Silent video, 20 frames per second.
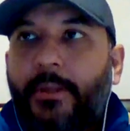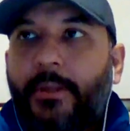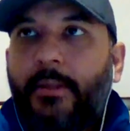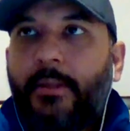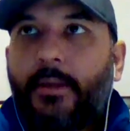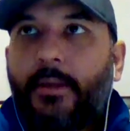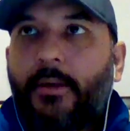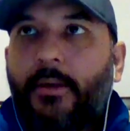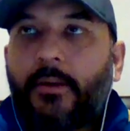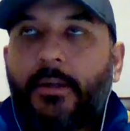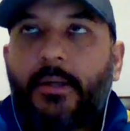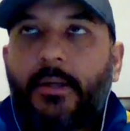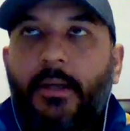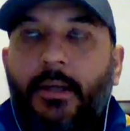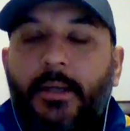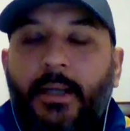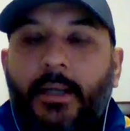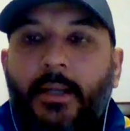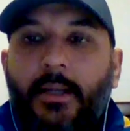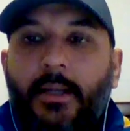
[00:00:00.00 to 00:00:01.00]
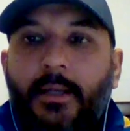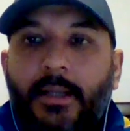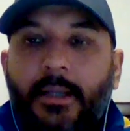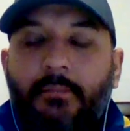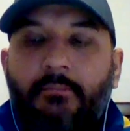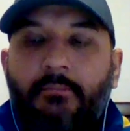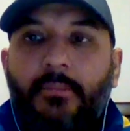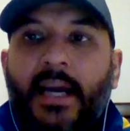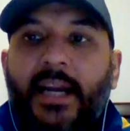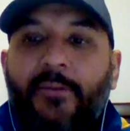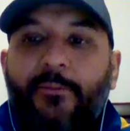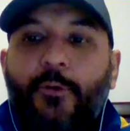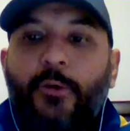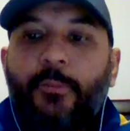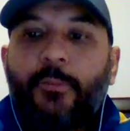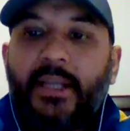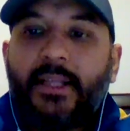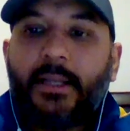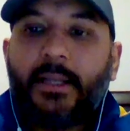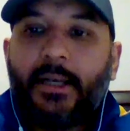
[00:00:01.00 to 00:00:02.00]
Clearly that
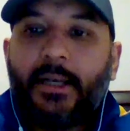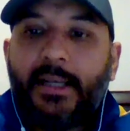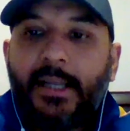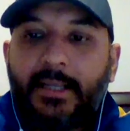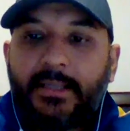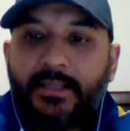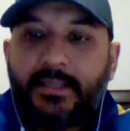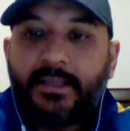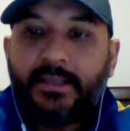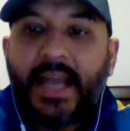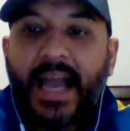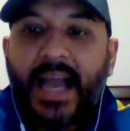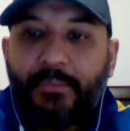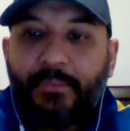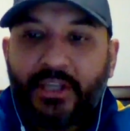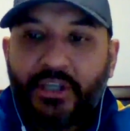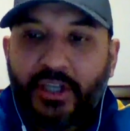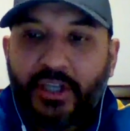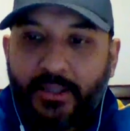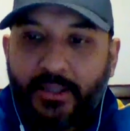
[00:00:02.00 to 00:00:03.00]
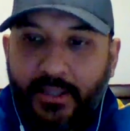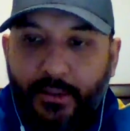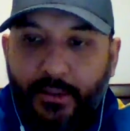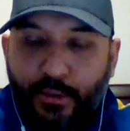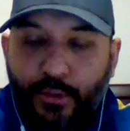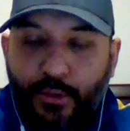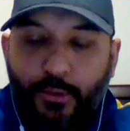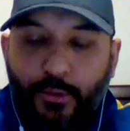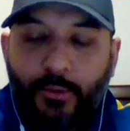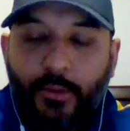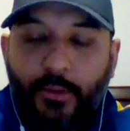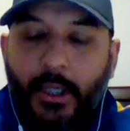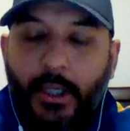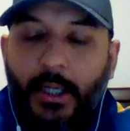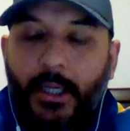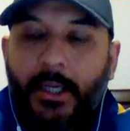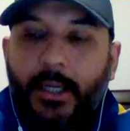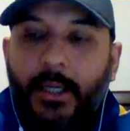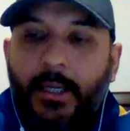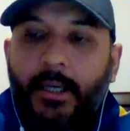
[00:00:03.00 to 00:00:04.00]
would be the least damaging thing to do.
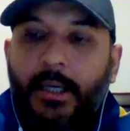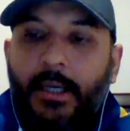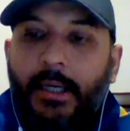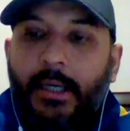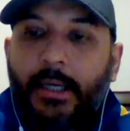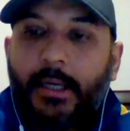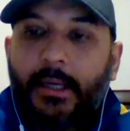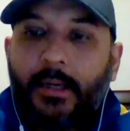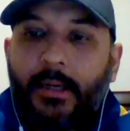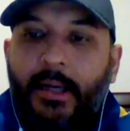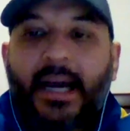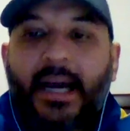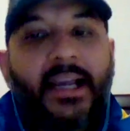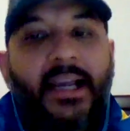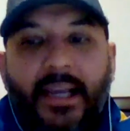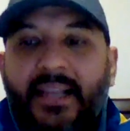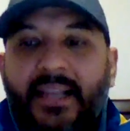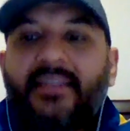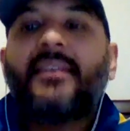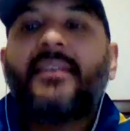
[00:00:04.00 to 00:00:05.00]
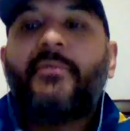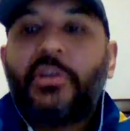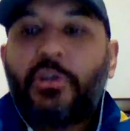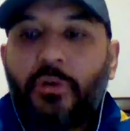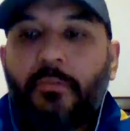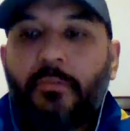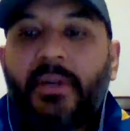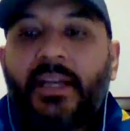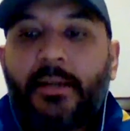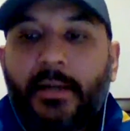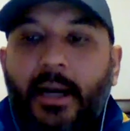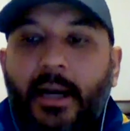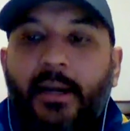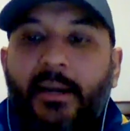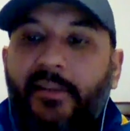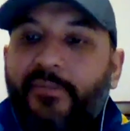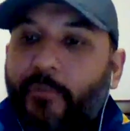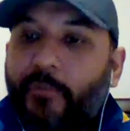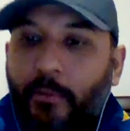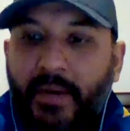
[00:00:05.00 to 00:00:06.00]
I think we should beat
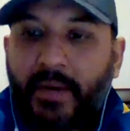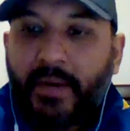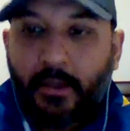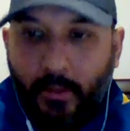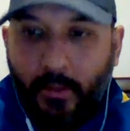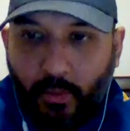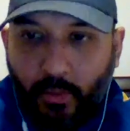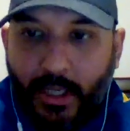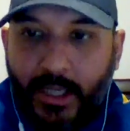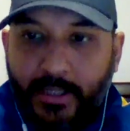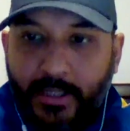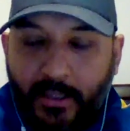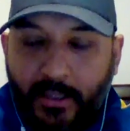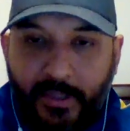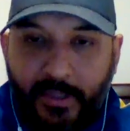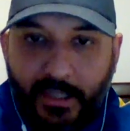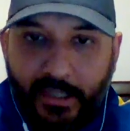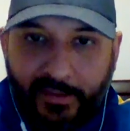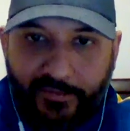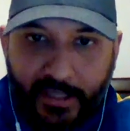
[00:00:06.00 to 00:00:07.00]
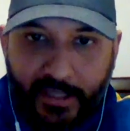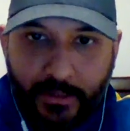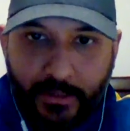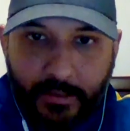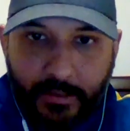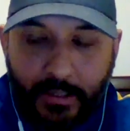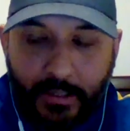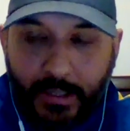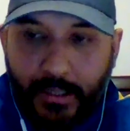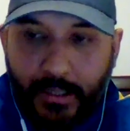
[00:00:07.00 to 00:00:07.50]
Cardiff no matter who lines up in defense.